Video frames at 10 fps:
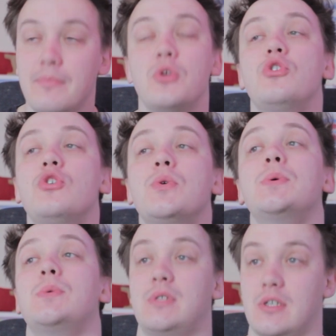
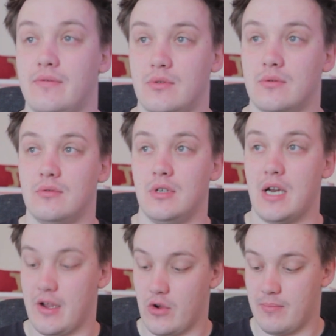
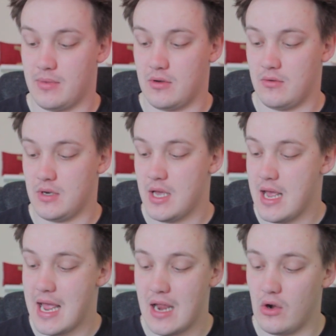Lego build.
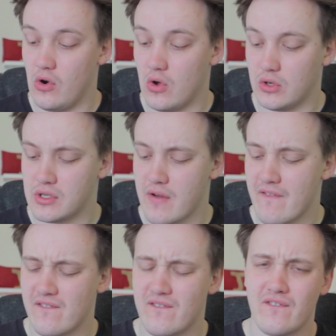It looks
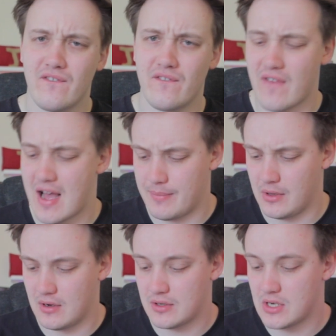
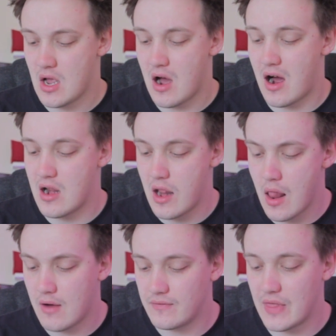fabulous. I
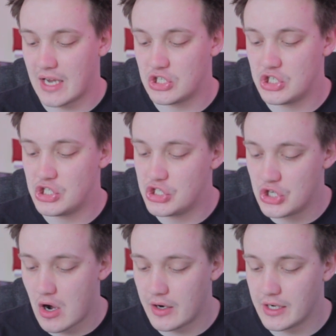love that
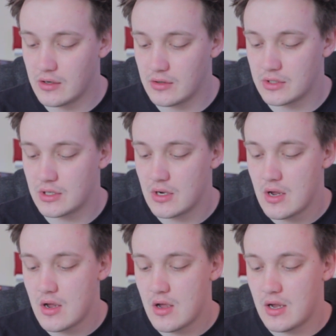giant
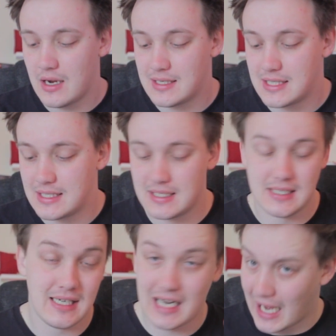
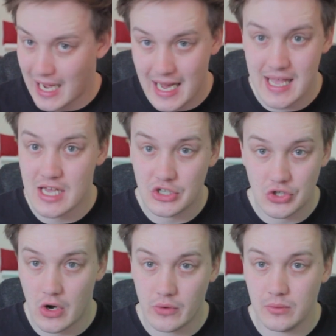clear
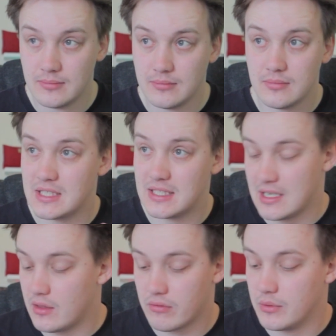dome,
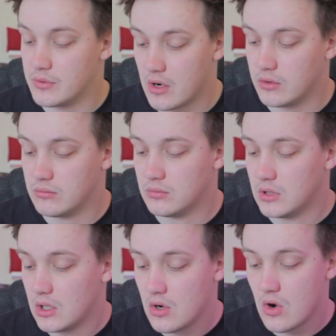see-through dome
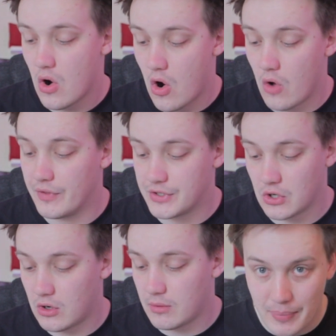on the
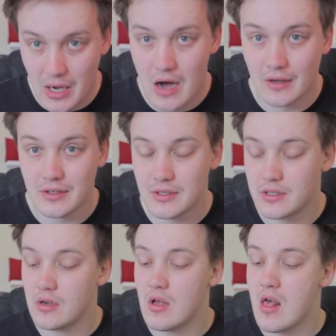top,
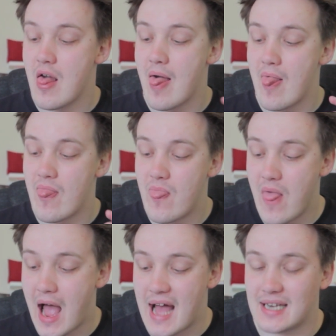but
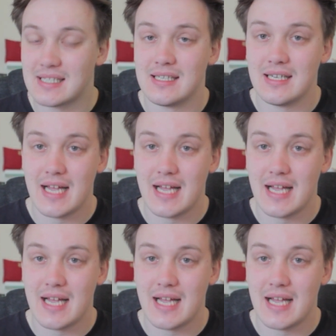that